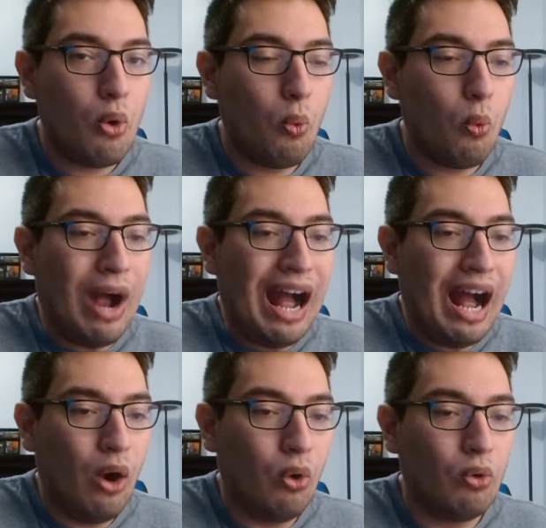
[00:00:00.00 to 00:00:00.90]

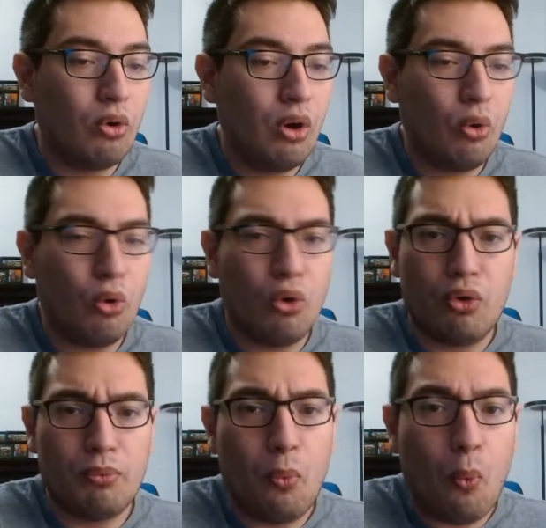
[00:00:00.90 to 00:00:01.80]
how or
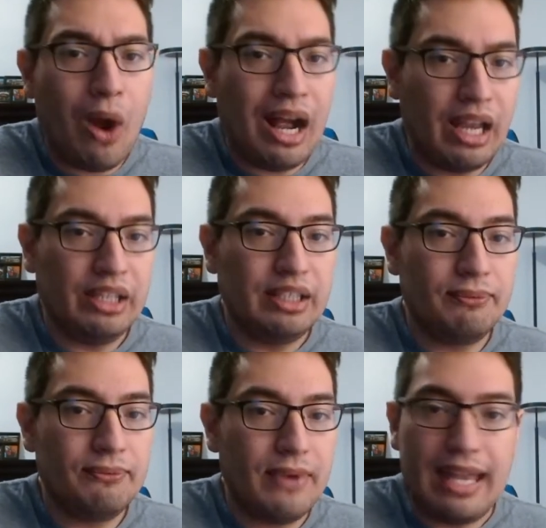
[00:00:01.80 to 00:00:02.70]
why
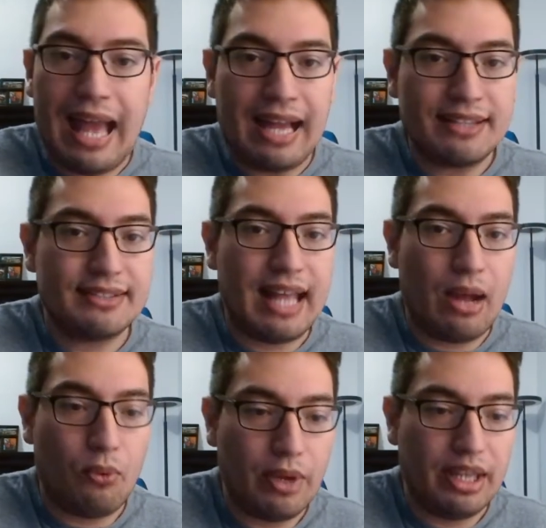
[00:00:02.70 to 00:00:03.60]
Faye acts
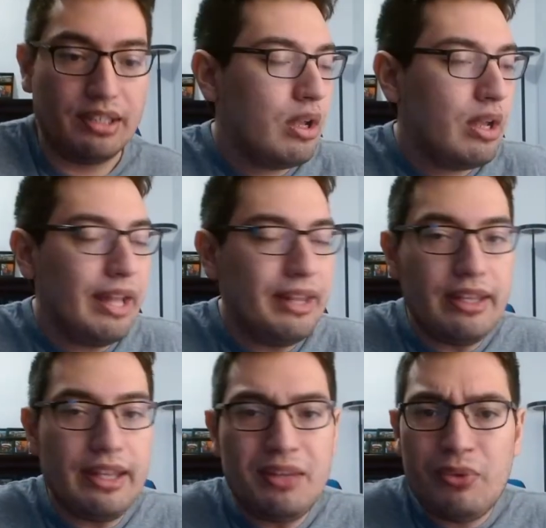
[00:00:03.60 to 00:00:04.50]
that way and
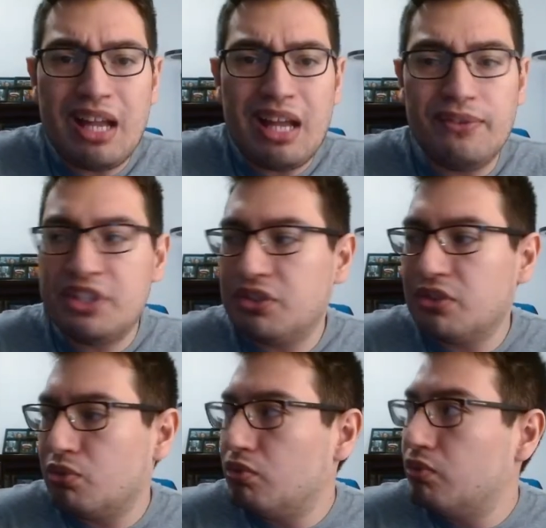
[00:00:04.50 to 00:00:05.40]
and then we have Vicious,
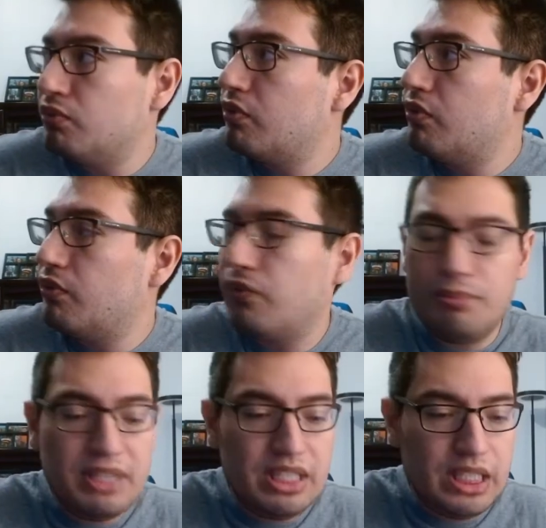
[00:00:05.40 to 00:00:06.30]
who for
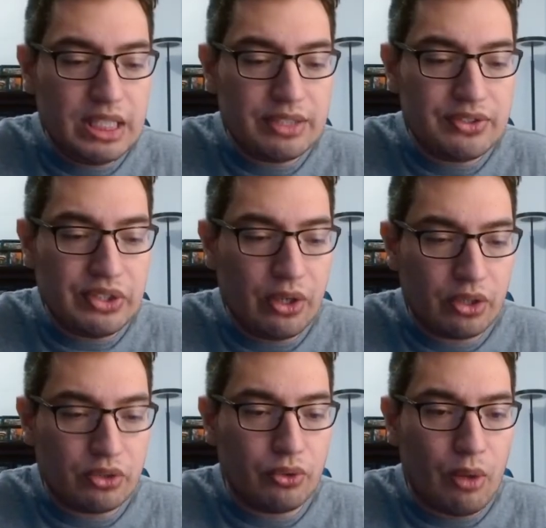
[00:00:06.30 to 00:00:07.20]
me is a
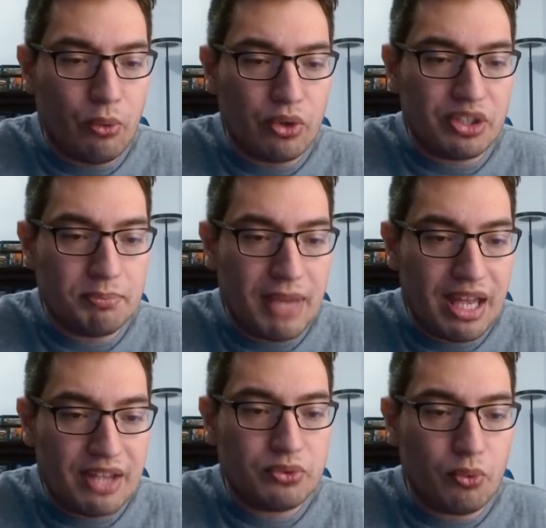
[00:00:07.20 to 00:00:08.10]
character that works
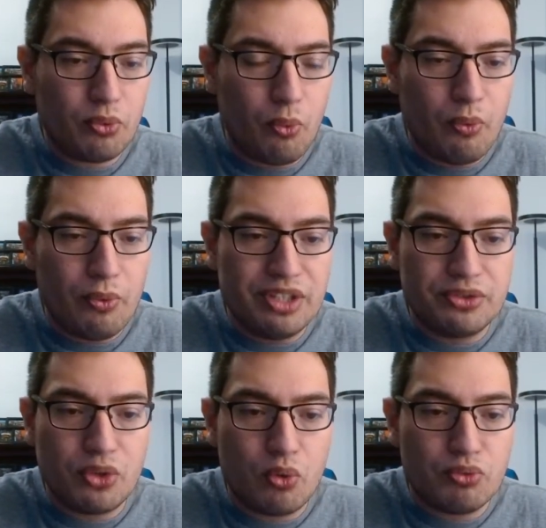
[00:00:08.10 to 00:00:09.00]
best when we
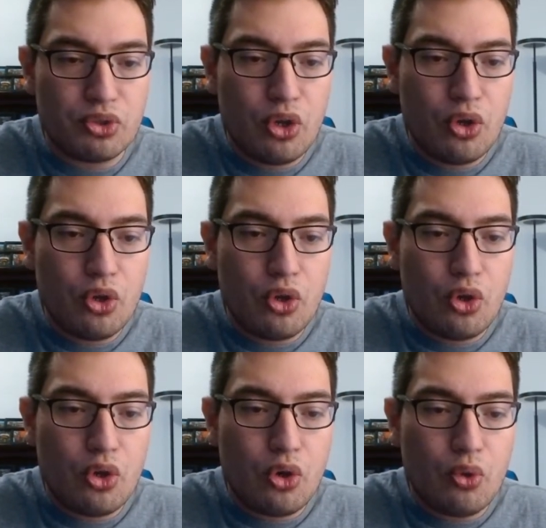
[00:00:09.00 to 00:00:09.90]
don't
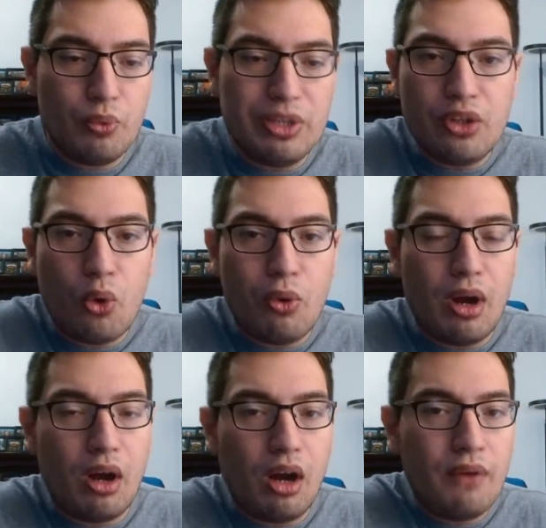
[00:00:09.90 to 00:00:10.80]
we know of